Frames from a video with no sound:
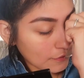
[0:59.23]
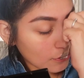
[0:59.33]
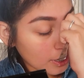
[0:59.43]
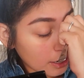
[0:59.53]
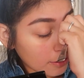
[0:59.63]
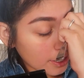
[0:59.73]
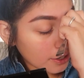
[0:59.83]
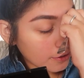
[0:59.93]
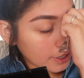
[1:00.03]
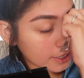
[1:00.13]
If you hear
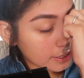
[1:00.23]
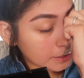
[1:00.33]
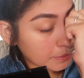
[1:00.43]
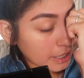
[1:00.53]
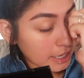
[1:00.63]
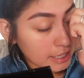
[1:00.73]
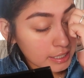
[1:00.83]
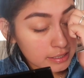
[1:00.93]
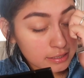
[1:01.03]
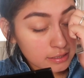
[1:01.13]
any noise, it's
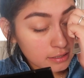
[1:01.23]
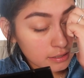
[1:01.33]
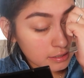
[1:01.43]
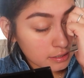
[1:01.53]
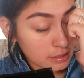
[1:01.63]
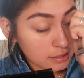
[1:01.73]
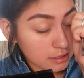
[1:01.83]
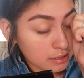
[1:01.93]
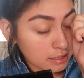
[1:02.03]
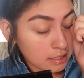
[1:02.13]
because
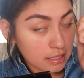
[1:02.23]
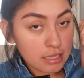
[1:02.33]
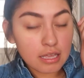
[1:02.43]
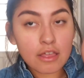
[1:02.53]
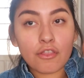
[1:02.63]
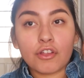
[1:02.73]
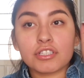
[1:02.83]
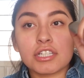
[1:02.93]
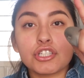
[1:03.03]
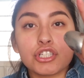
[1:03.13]

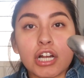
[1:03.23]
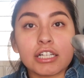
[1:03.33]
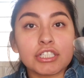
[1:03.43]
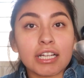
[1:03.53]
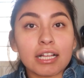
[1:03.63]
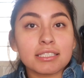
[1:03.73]
there's construction